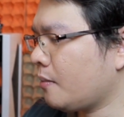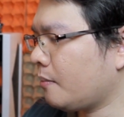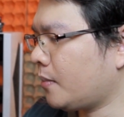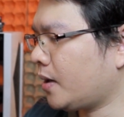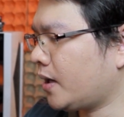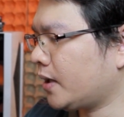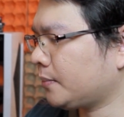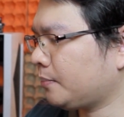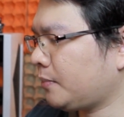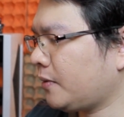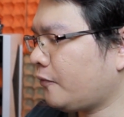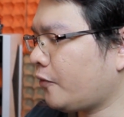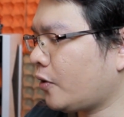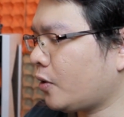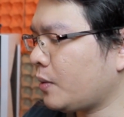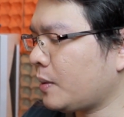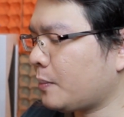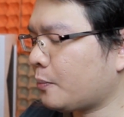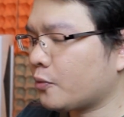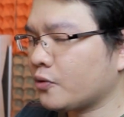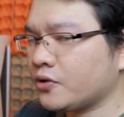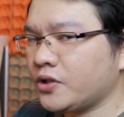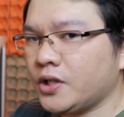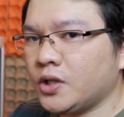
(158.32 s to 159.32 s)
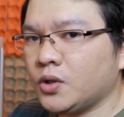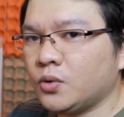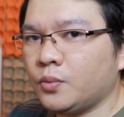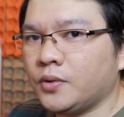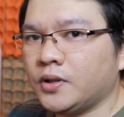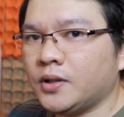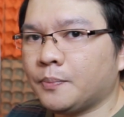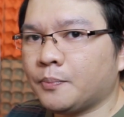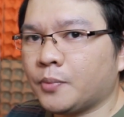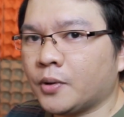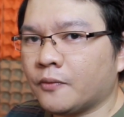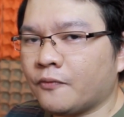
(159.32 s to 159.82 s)
But before we proceed
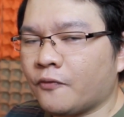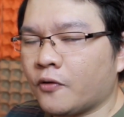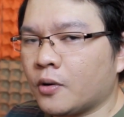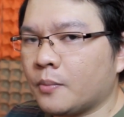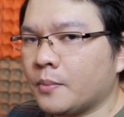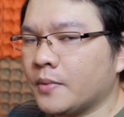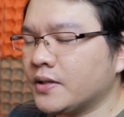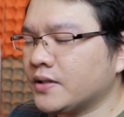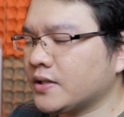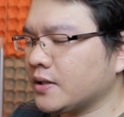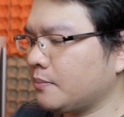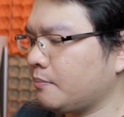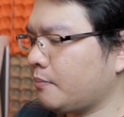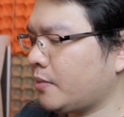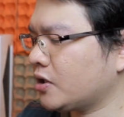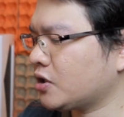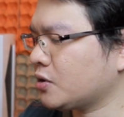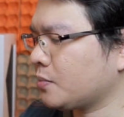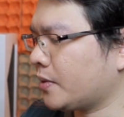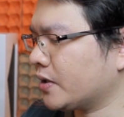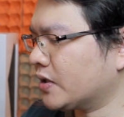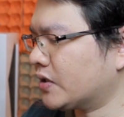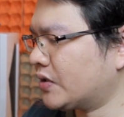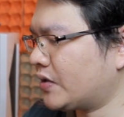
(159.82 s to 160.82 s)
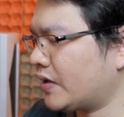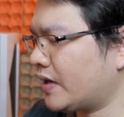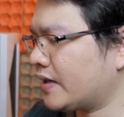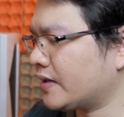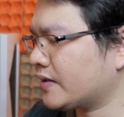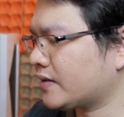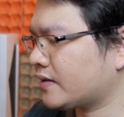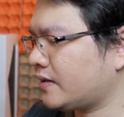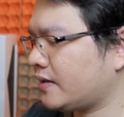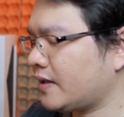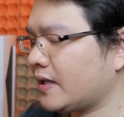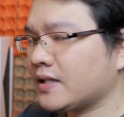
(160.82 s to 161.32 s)
with the performance and benchmarks
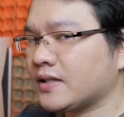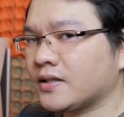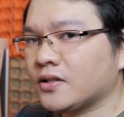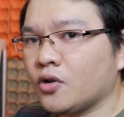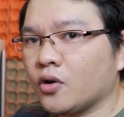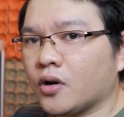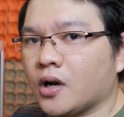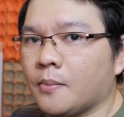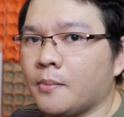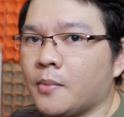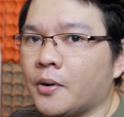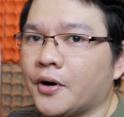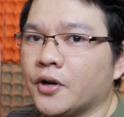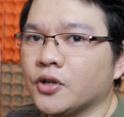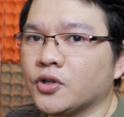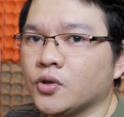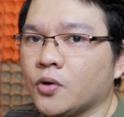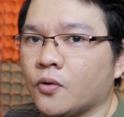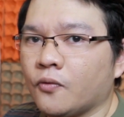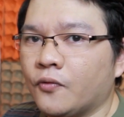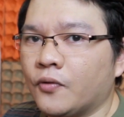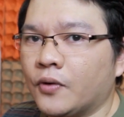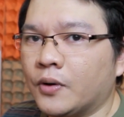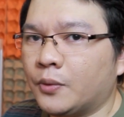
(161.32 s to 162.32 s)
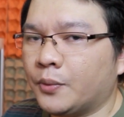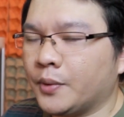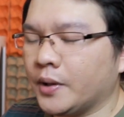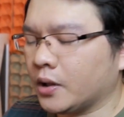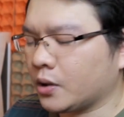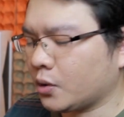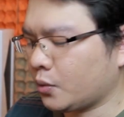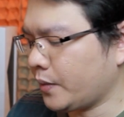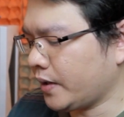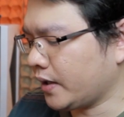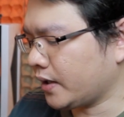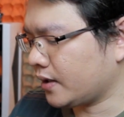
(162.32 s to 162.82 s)
test, let's talk about the software
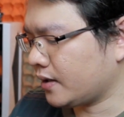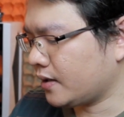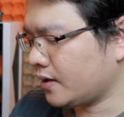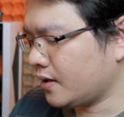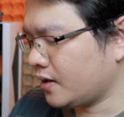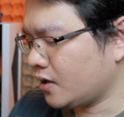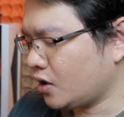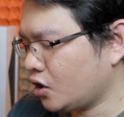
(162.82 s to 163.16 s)
real quick.